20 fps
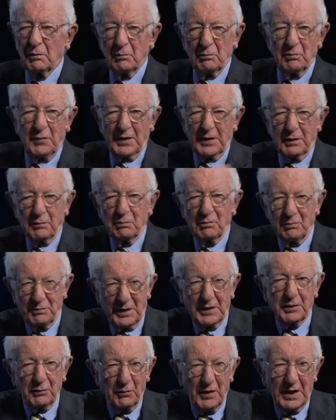
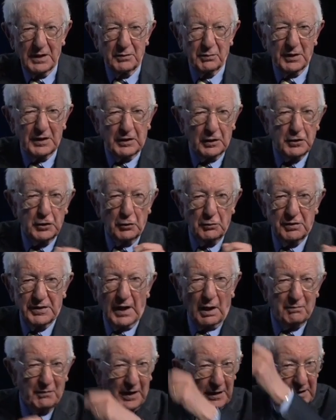Better ways we could use
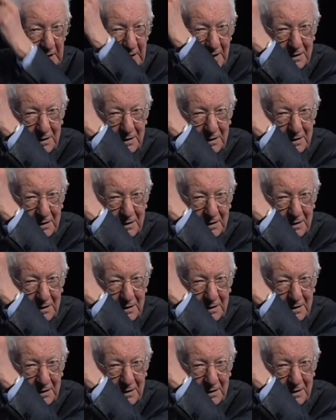that money,